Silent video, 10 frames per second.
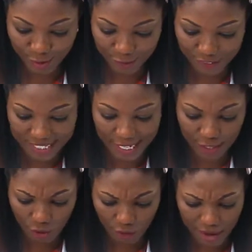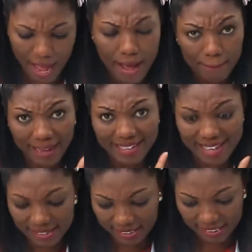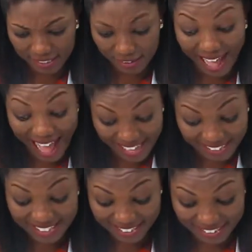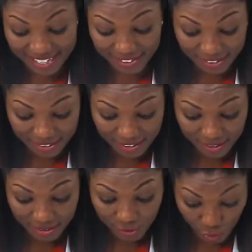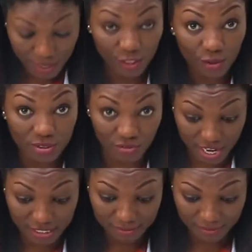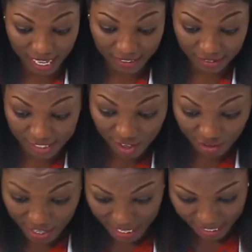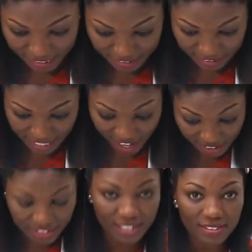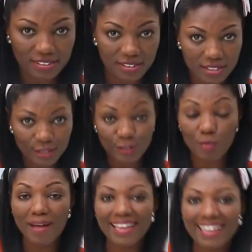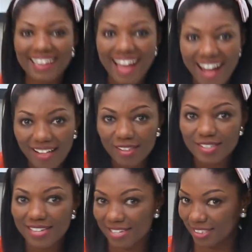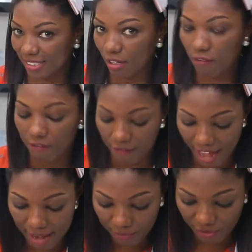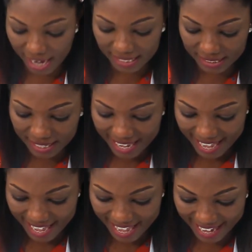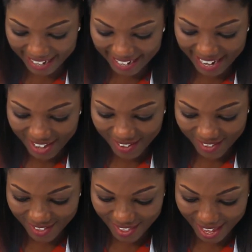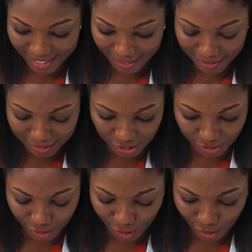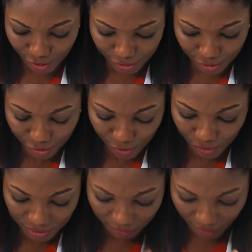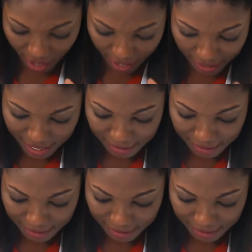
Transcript: of taking over, but yet still I can see tomatoes, red. I can see green, I can see onions. So my colors are still vibrant in there. This just looks so divine.